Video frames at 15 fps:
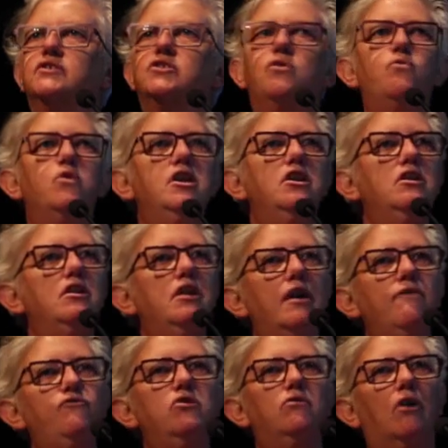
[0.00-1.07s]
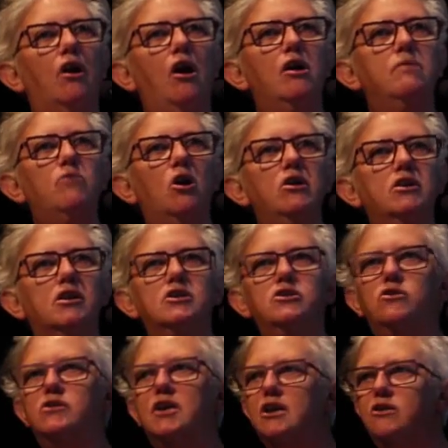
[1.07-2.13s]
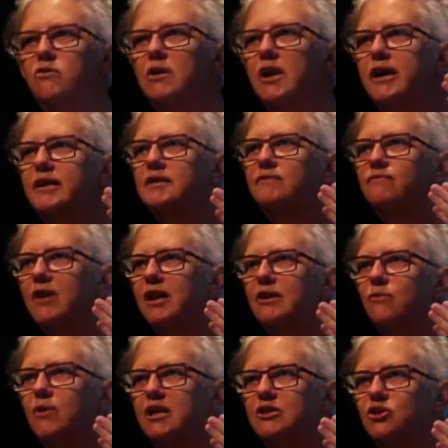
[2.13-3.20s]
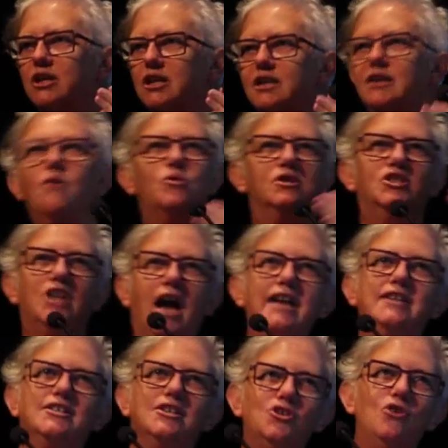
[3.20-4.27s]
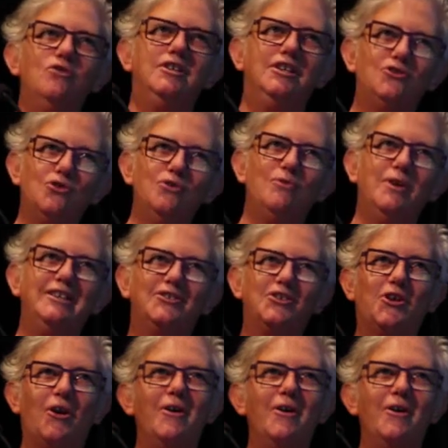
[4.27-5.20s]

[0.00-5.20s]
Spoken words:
So if you're a homeowner and you get your latest valuation in, which I did only 2 weeks ago,